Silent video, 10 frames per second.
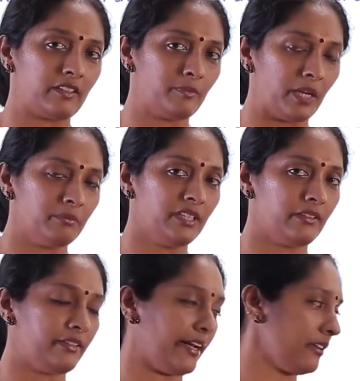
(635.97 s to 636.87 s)
Remember
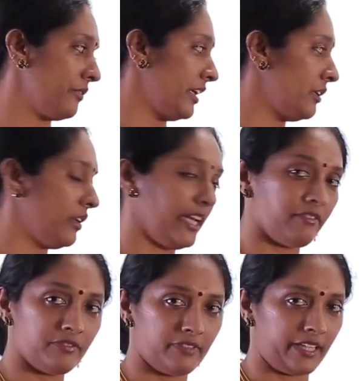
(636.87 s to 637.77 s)
it that way, you'll
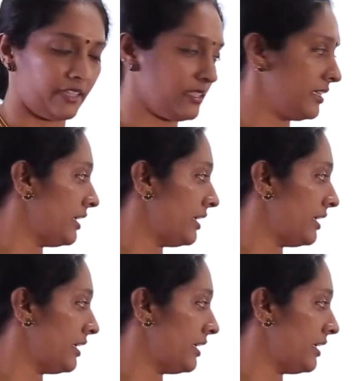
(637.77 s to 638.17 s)
never forget.